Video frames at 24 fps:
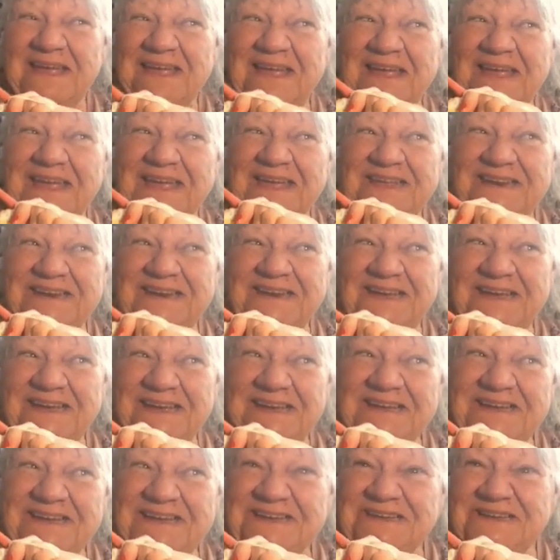and
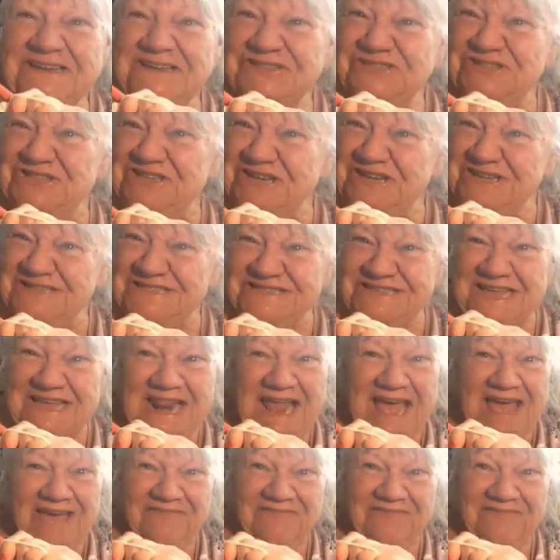uh, she said,